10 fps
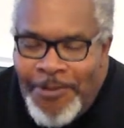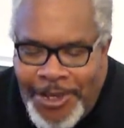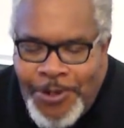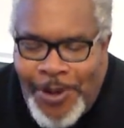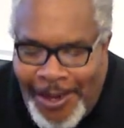
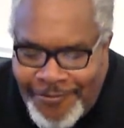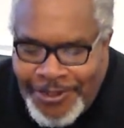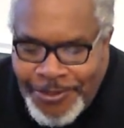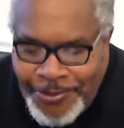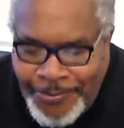But you
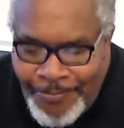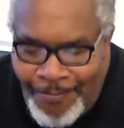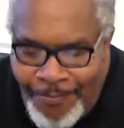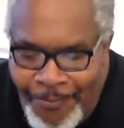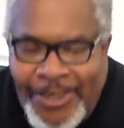have to
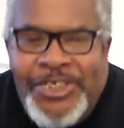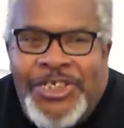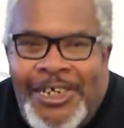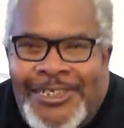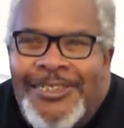
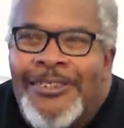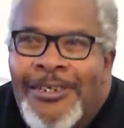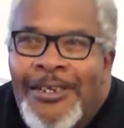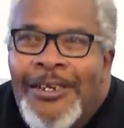adjust.